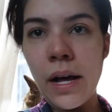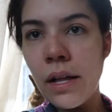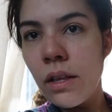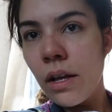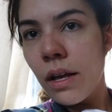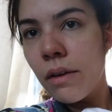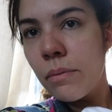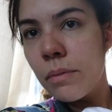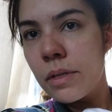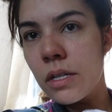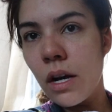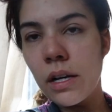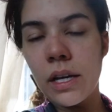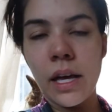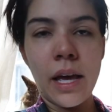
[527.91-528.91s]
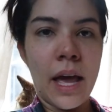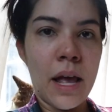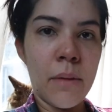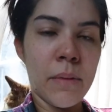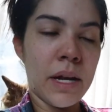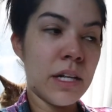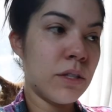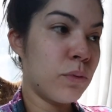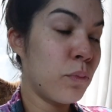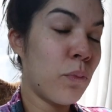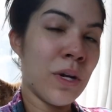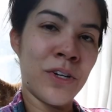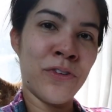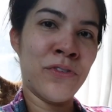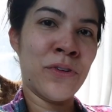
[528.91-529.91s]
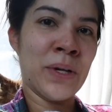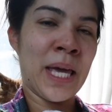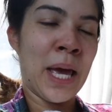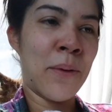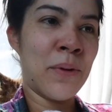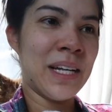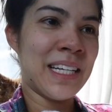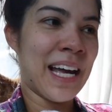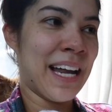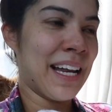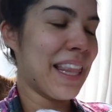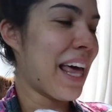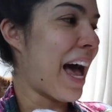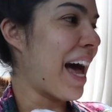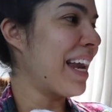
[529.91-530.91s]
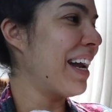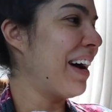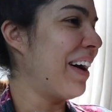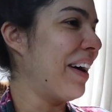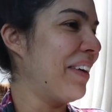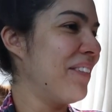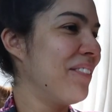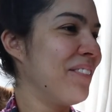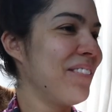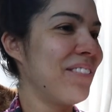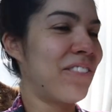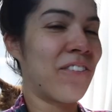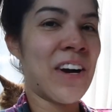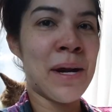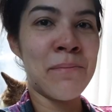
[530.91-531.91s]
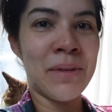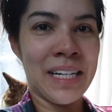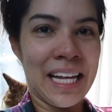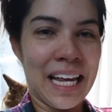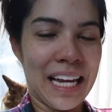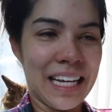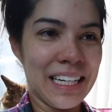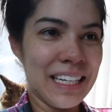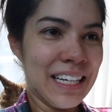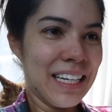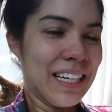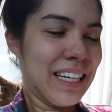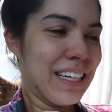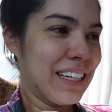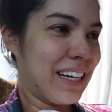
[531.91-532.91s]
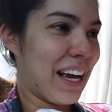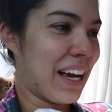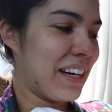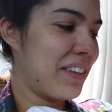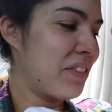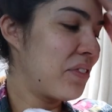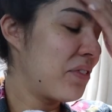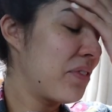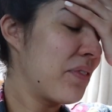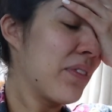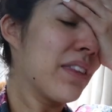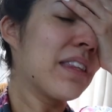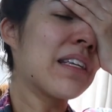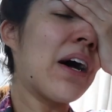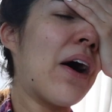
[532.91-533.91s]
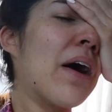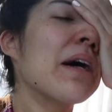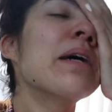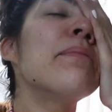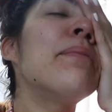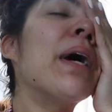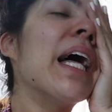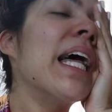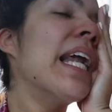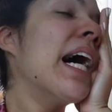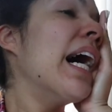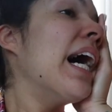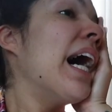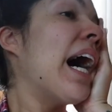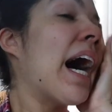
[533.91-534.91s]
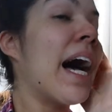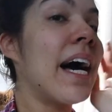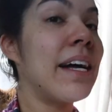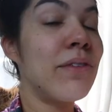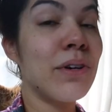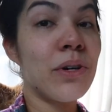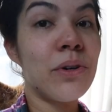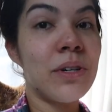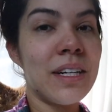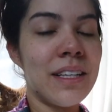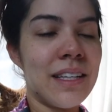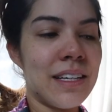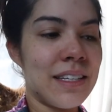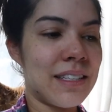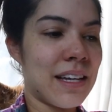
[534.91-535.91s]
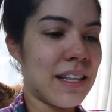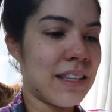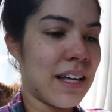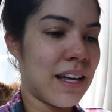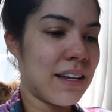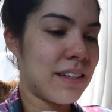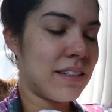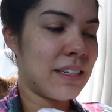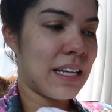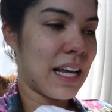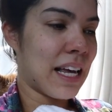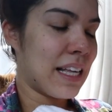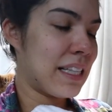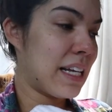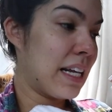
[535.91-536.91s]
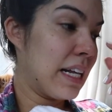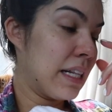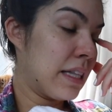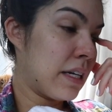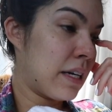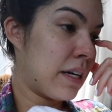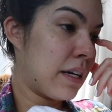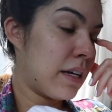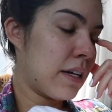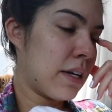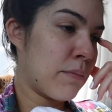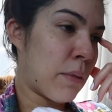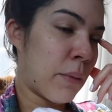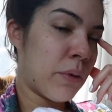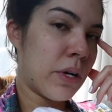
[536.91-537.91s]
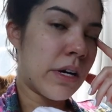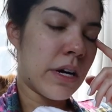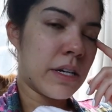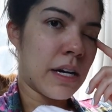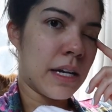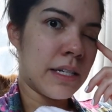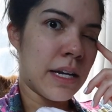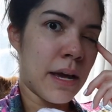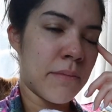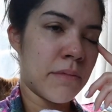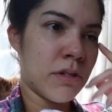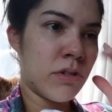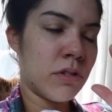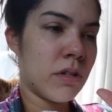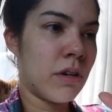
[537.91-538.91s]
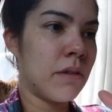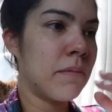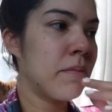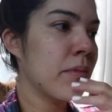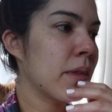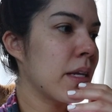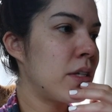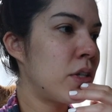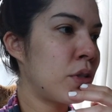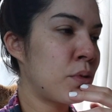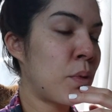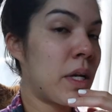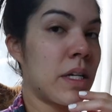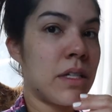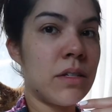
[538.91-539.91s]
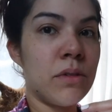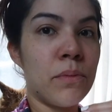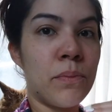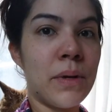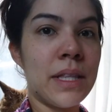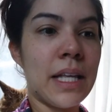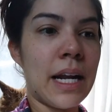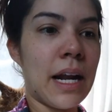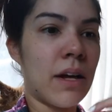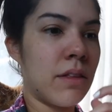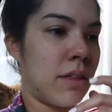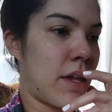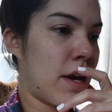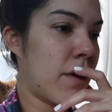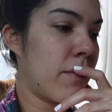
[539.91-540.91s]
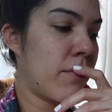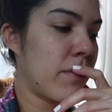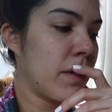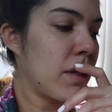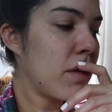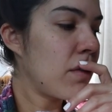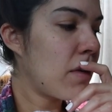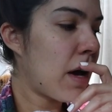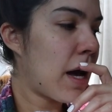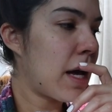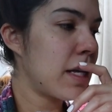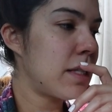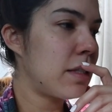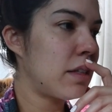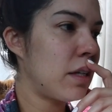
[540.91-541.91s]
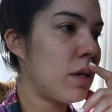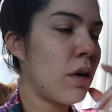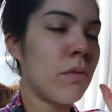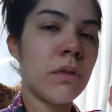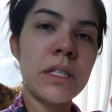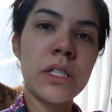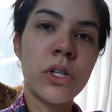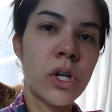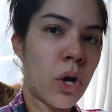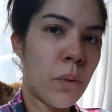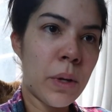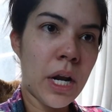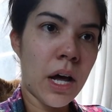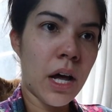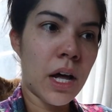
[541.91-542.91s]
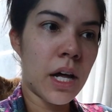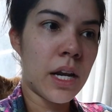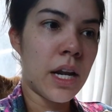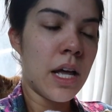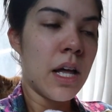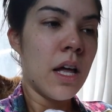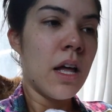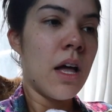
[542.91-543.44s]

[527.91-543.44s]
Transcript: How long have I been talking? Eight minutes. Wonderful. Can't wait to edit that um, rambly kind of talk. But I had recorded this, and then, like I said, the memory card got damaged. So just wanted to put that out there for you guys to know what's going on.